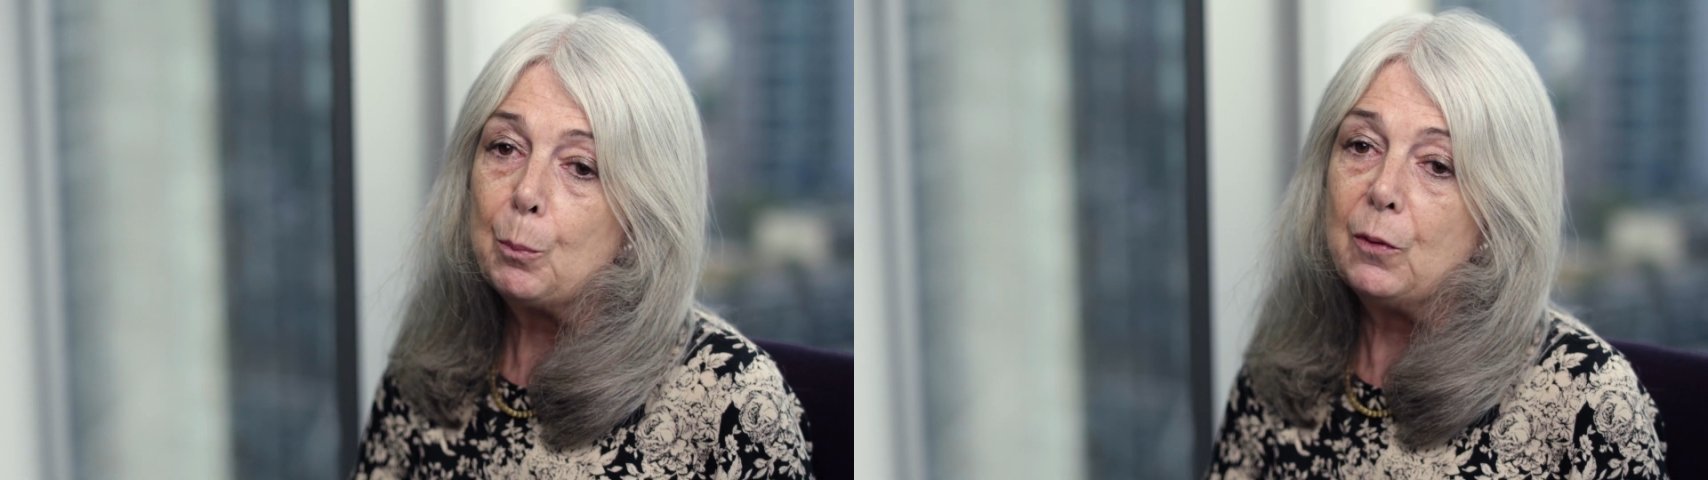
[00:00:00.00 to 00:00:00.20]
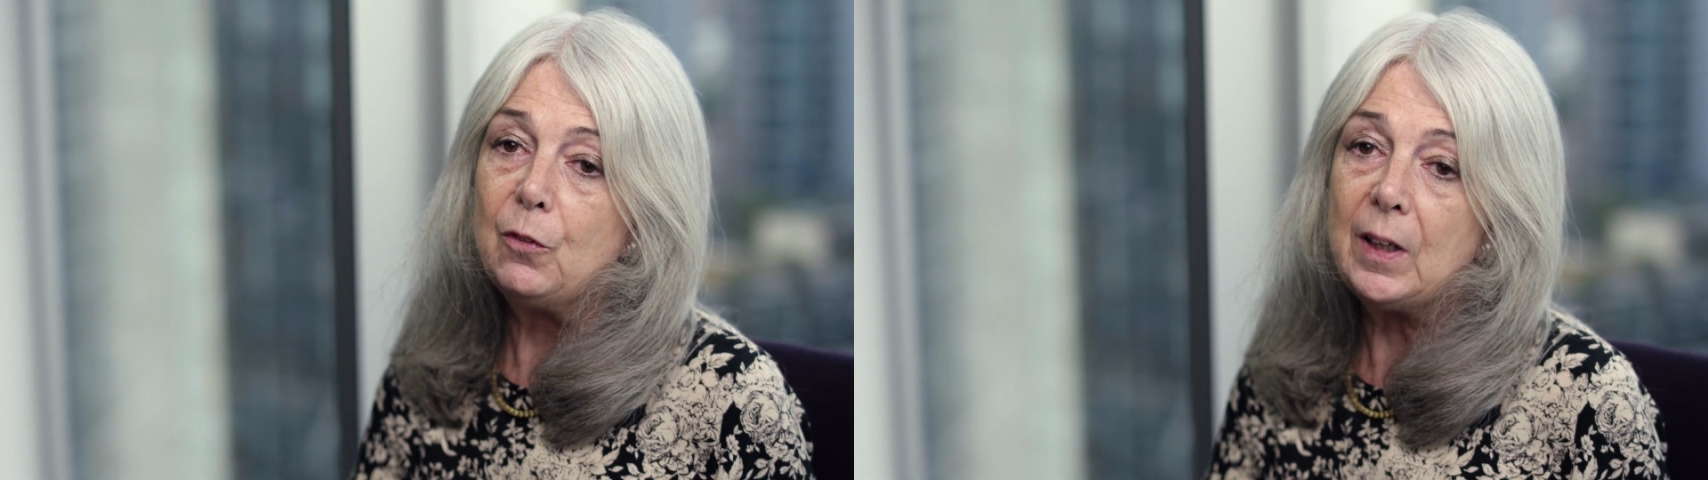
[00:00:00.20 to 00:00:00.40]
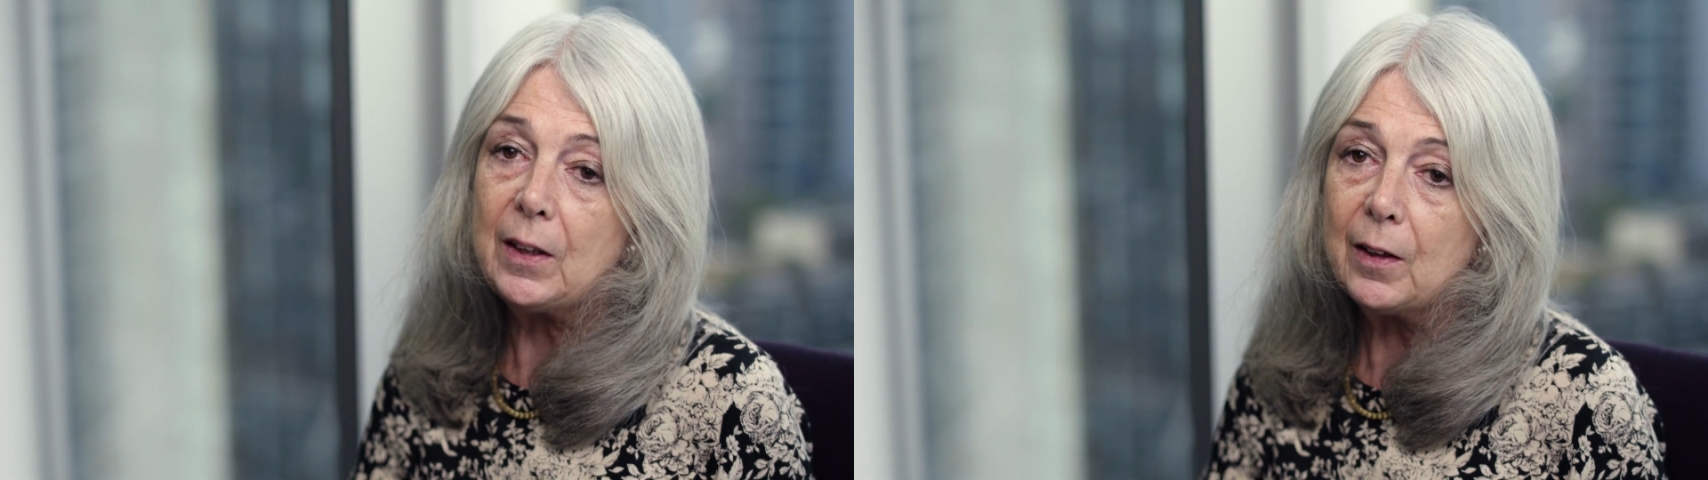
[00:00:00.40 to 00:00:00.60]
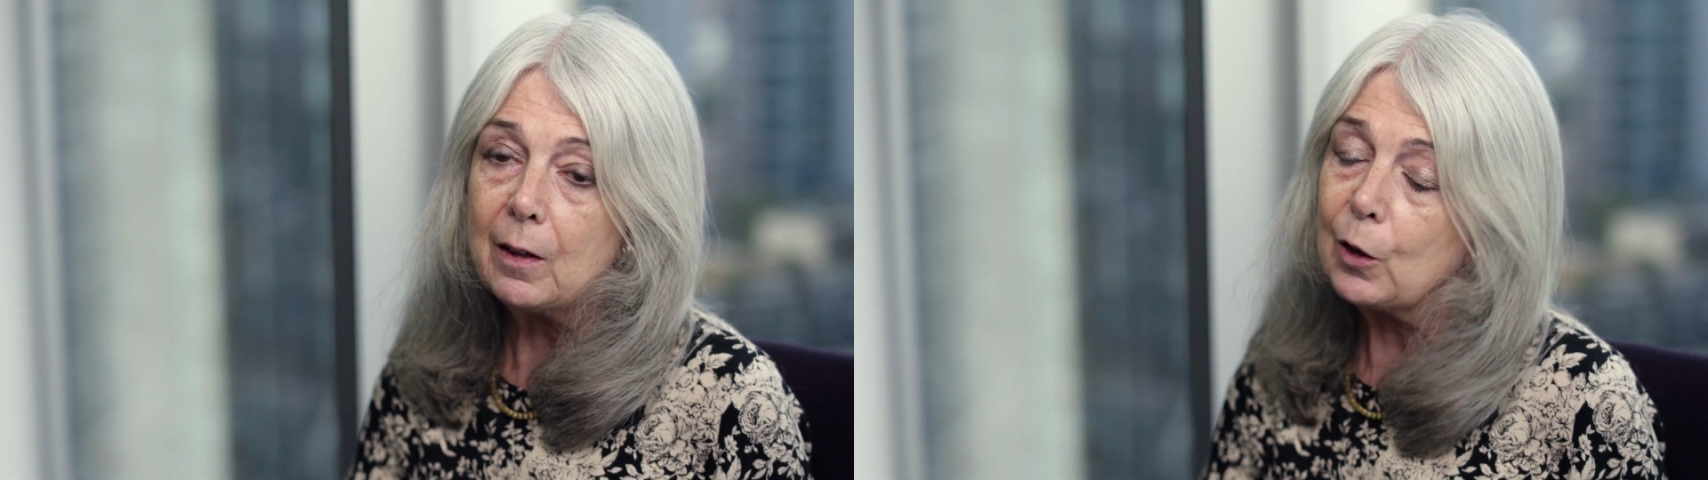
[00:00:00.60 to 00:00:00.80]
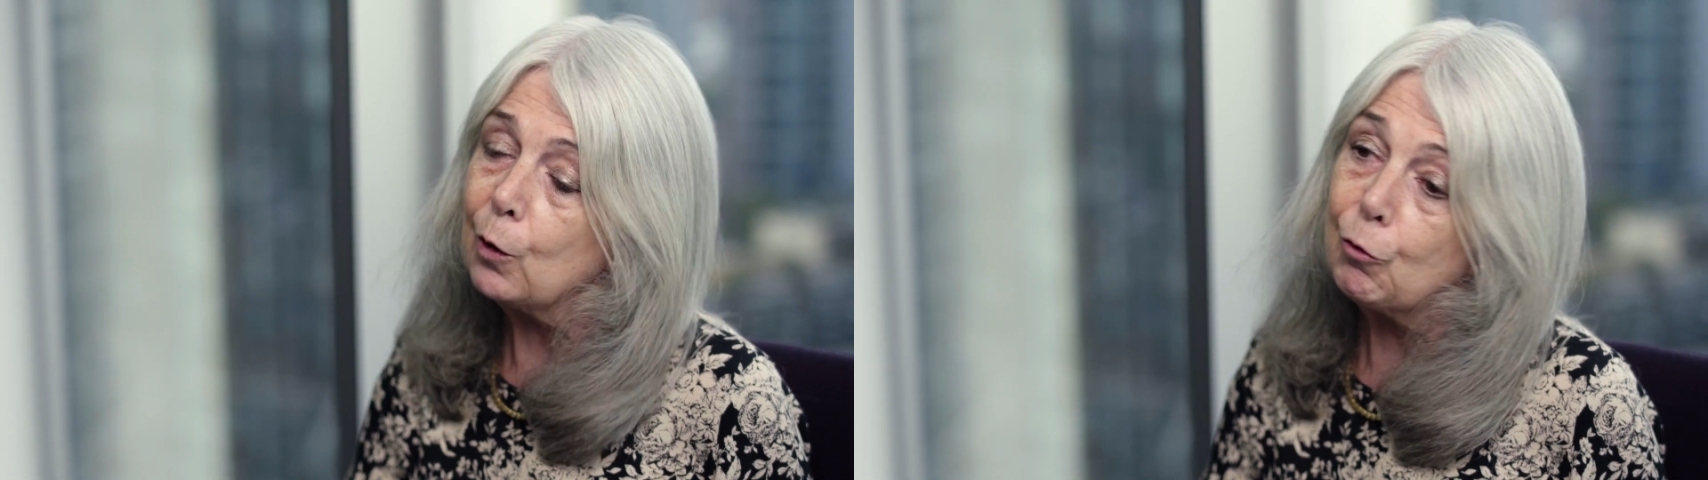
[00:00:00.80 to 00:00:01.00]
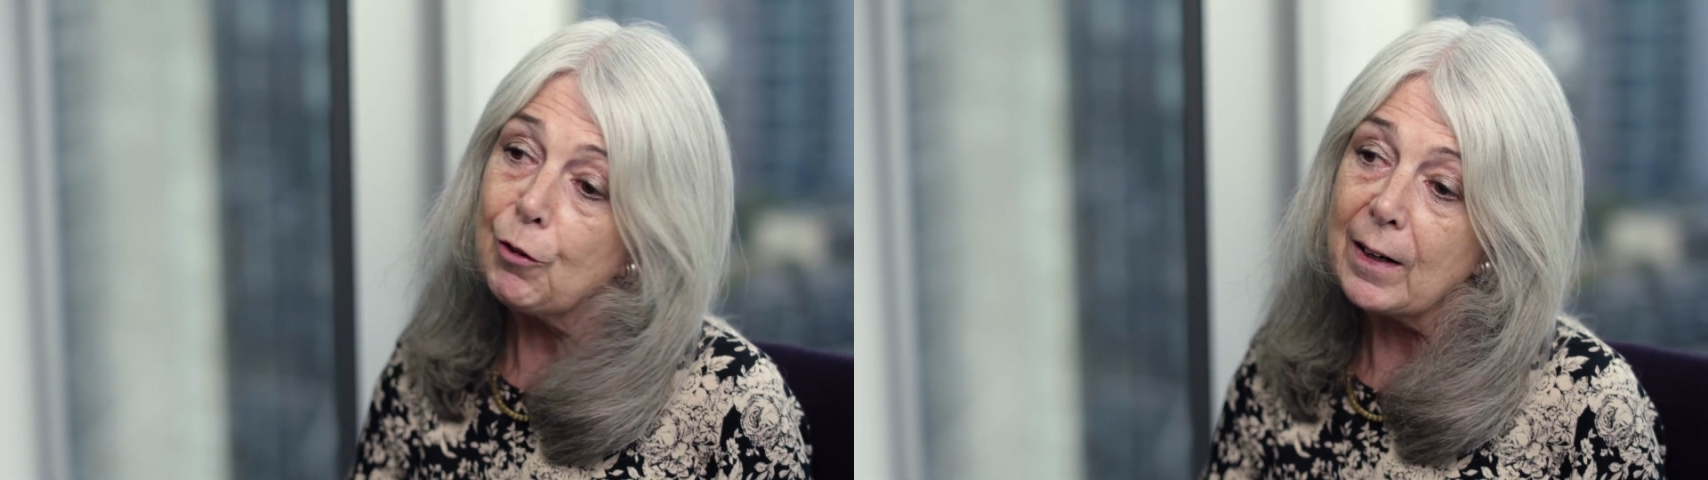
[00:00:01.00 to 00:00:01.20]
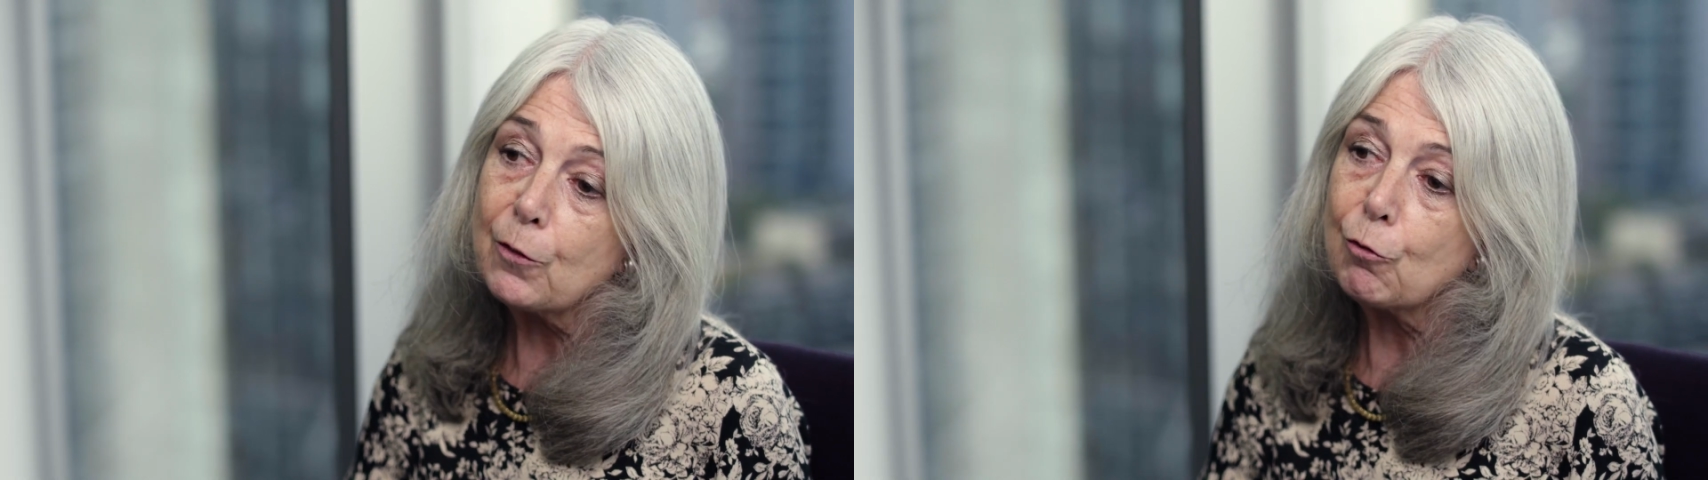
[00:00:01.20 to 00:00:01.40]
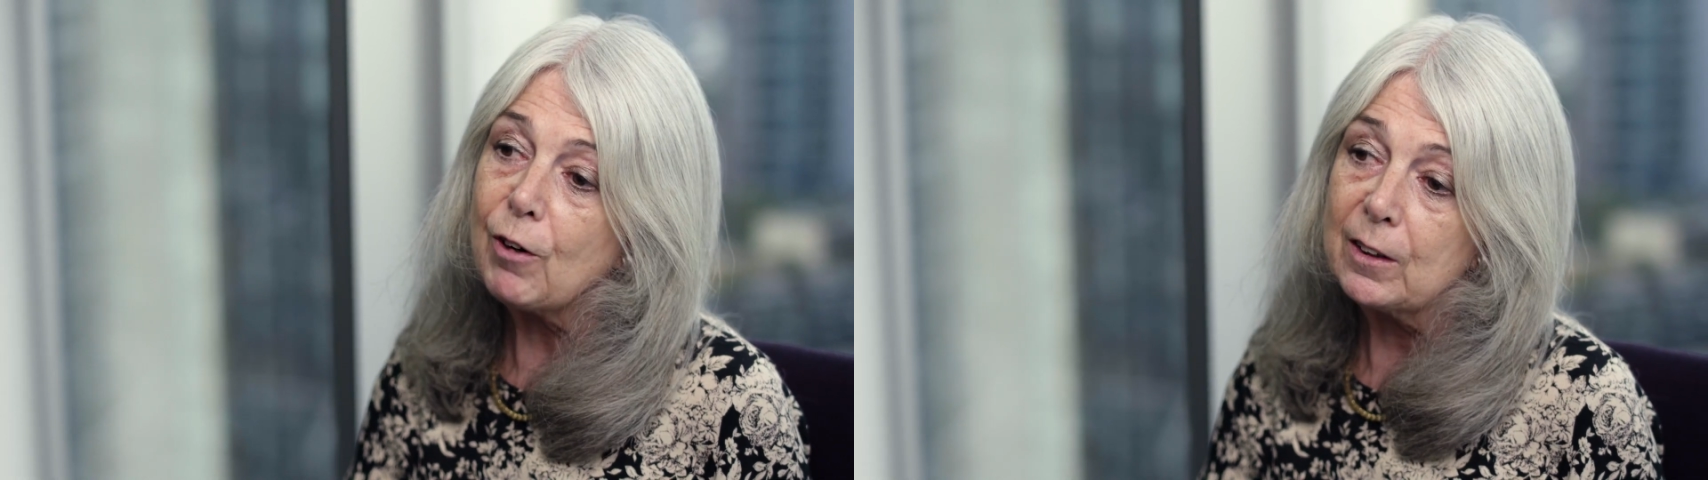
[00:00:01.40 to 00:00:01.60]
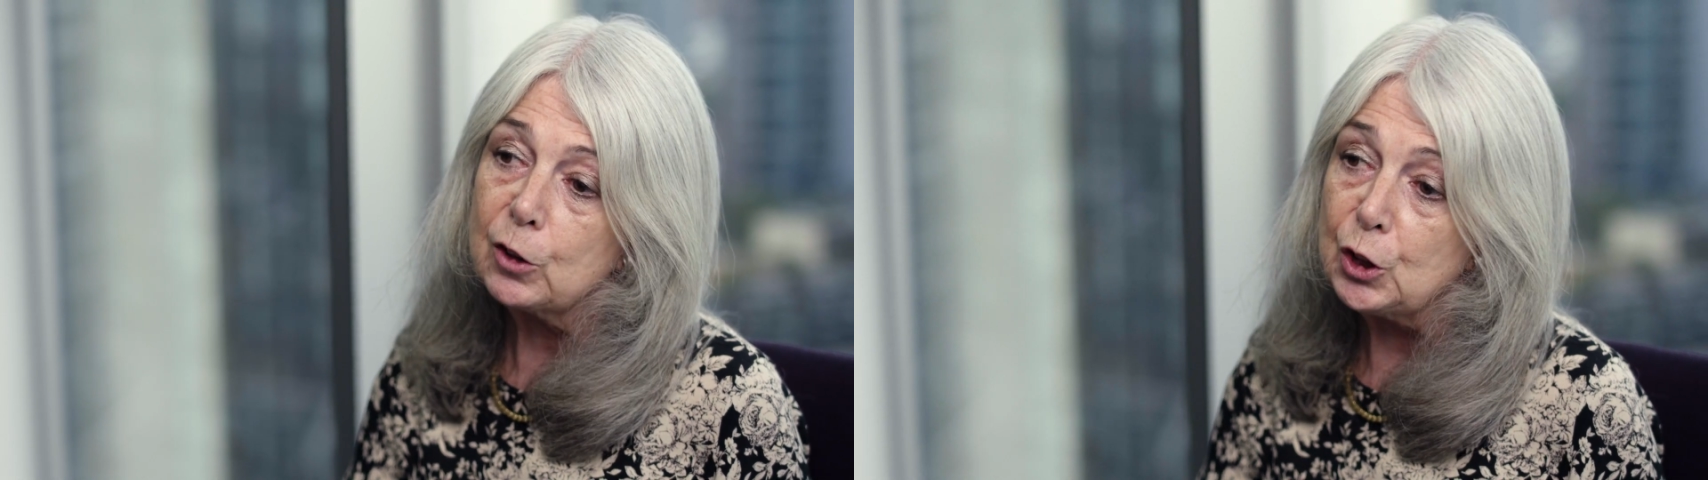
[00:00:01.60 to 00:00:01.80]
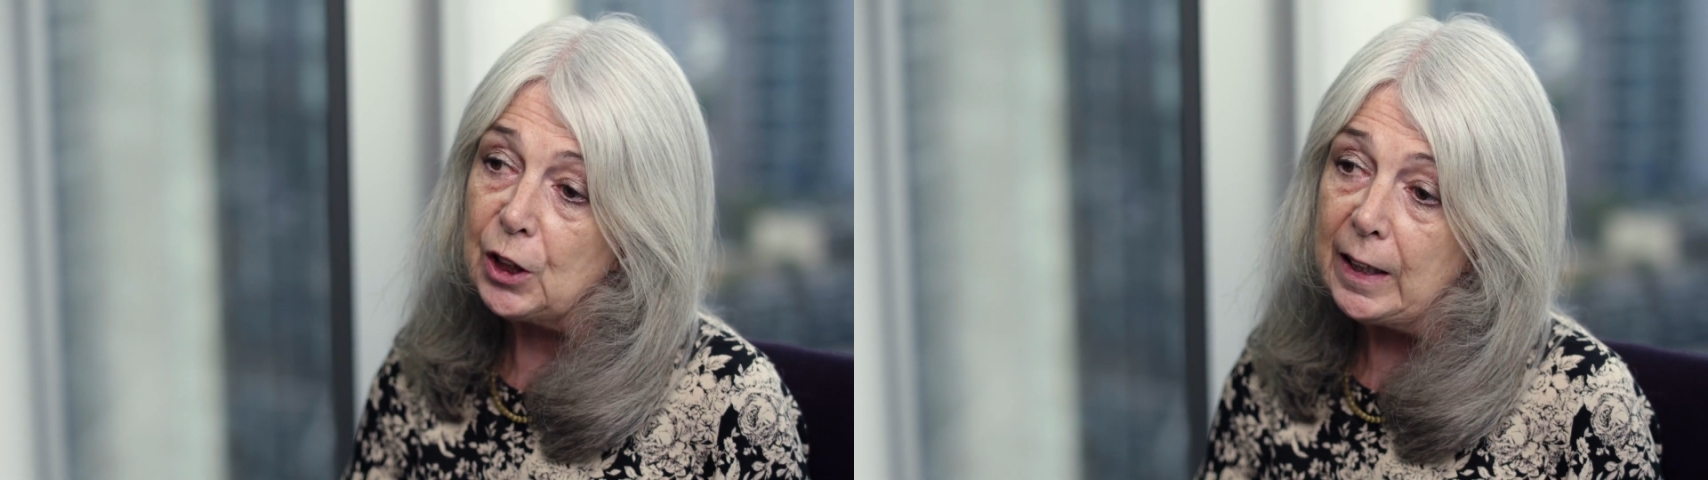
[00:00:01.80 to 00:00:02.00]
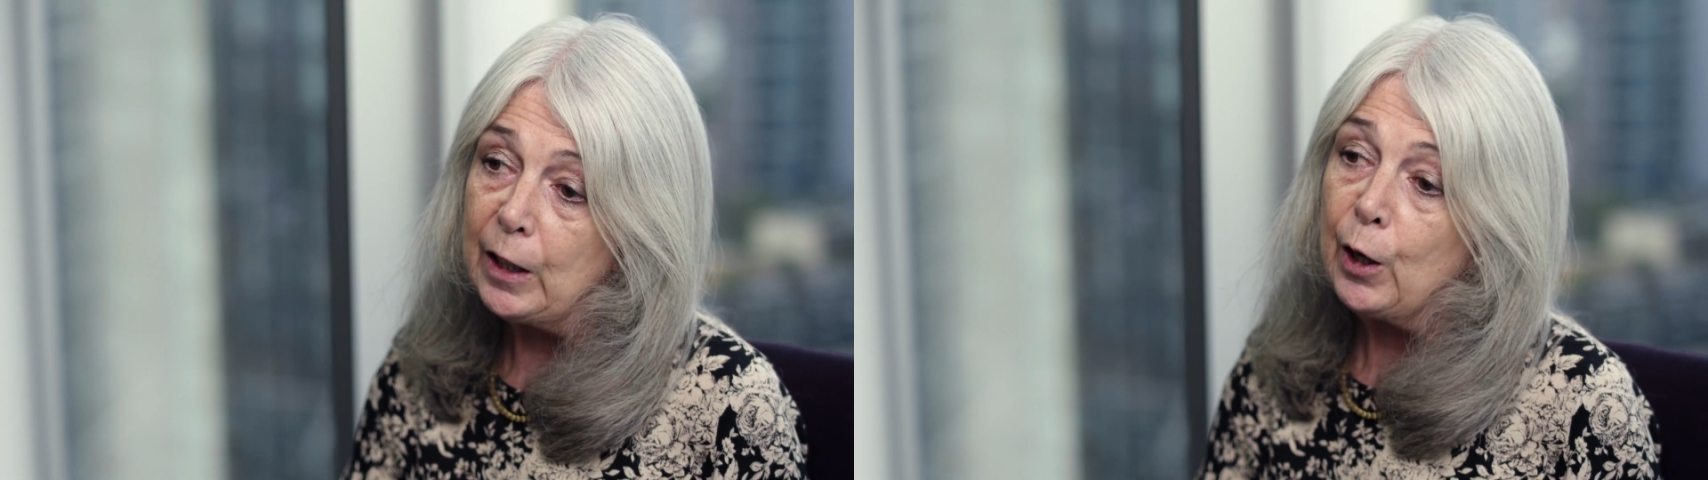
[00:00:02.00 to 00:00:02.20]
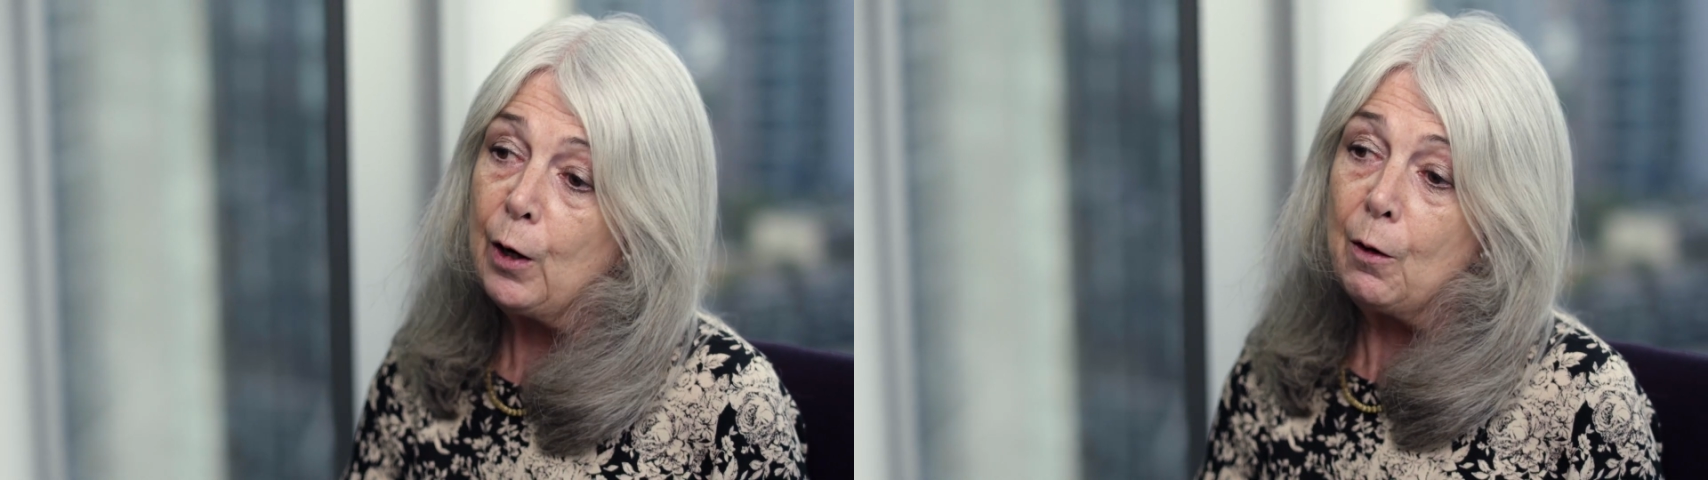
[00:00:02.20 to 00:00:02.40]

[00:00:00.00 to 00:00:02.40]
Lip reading: the particular contract strategy